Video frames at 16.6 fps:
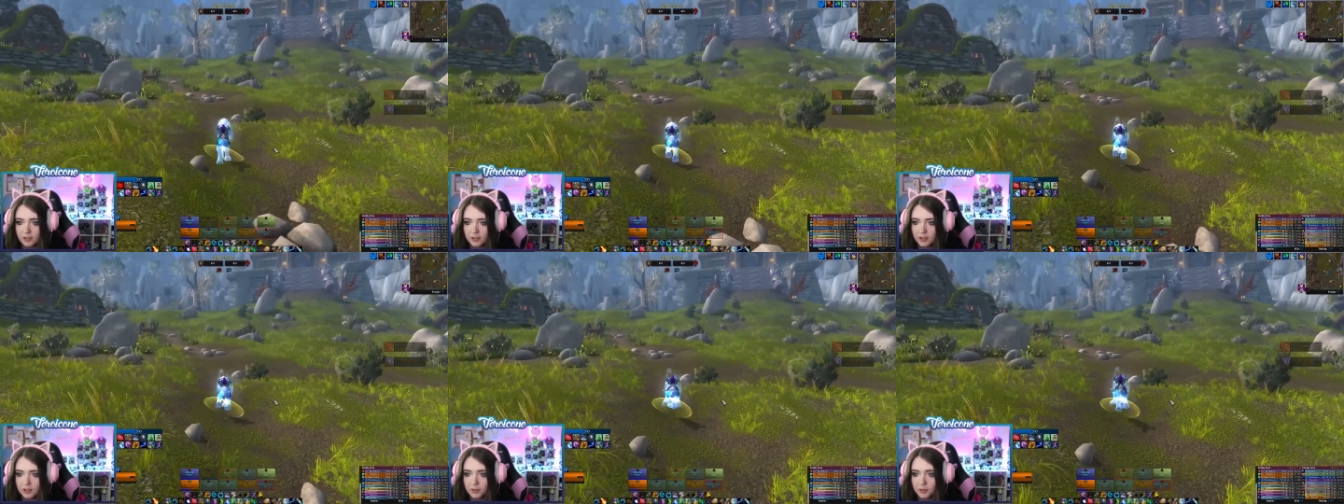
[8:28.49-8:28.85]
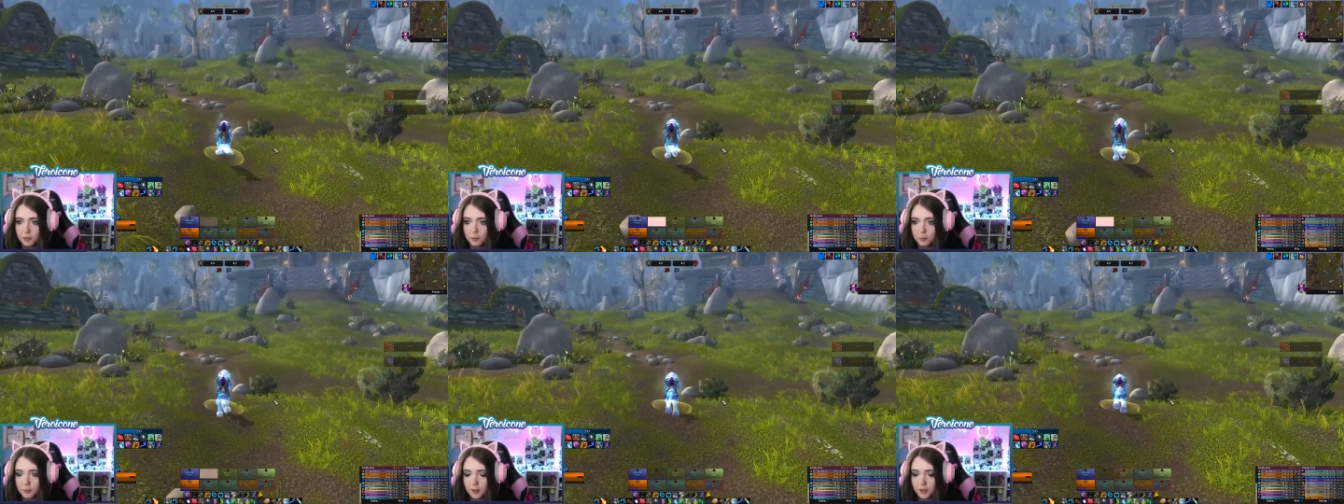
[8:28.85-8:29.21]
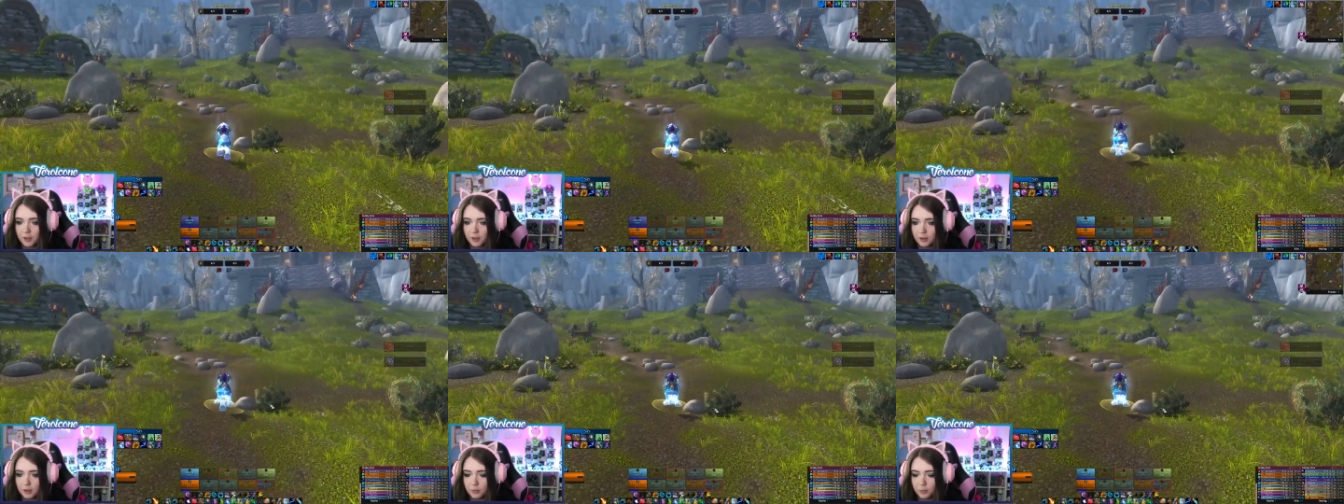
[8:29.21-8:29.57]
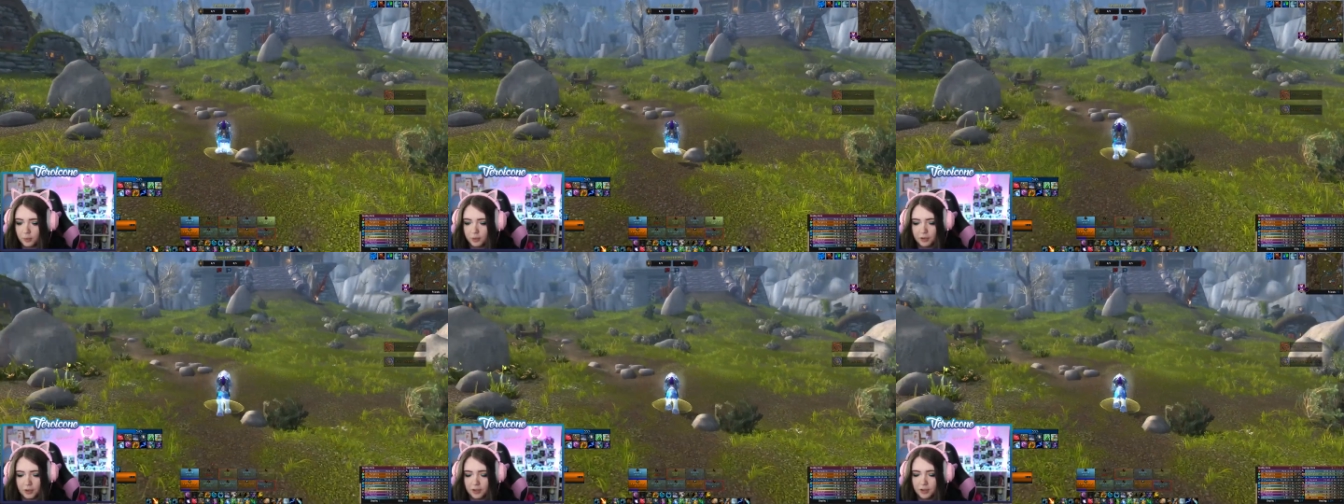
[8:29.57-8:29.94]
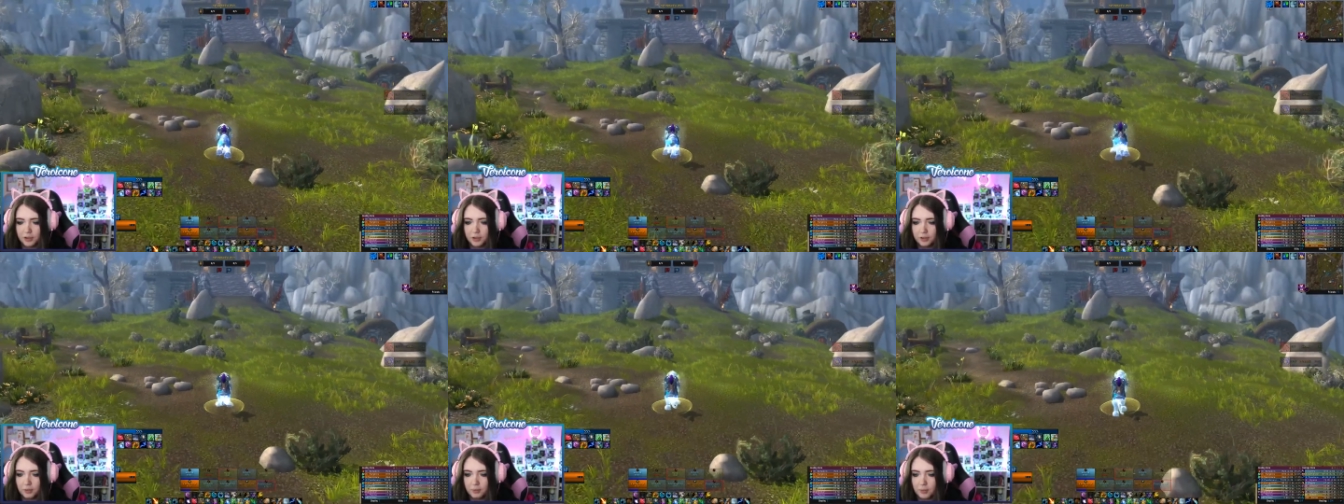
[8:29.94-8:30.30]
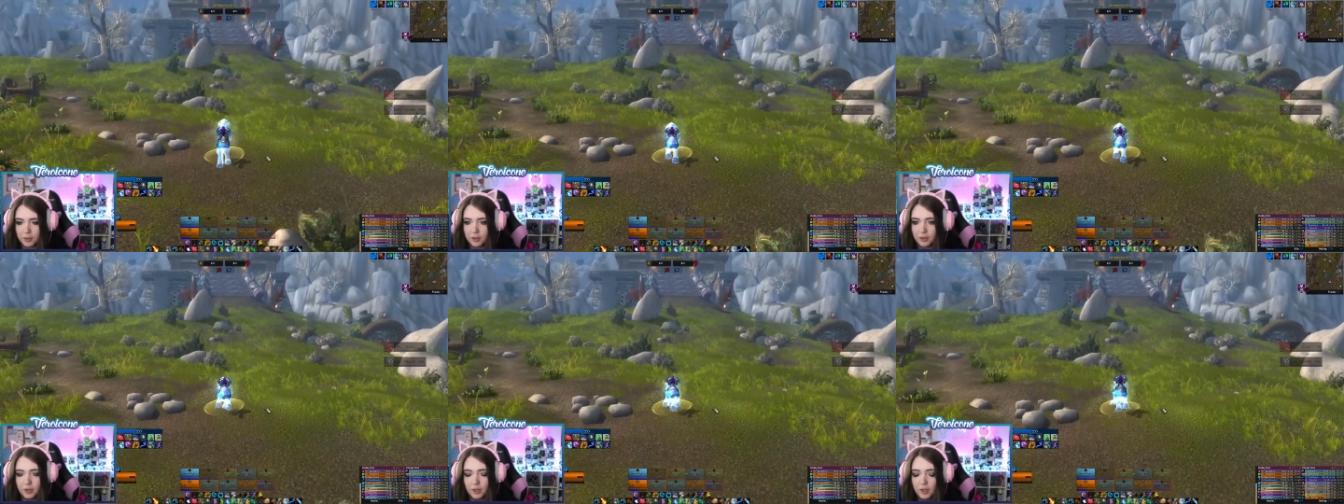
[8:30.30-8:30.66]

healed by like a warlock or something.